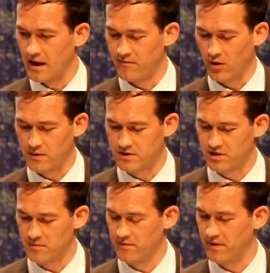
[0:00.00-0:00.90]
following
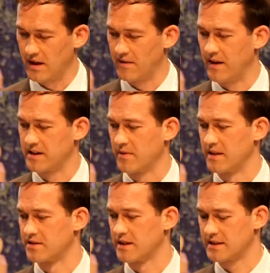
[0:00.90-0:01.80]
treatment with
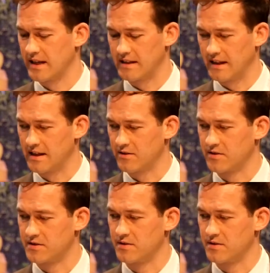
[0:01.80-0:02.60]
avadamide. So this then led on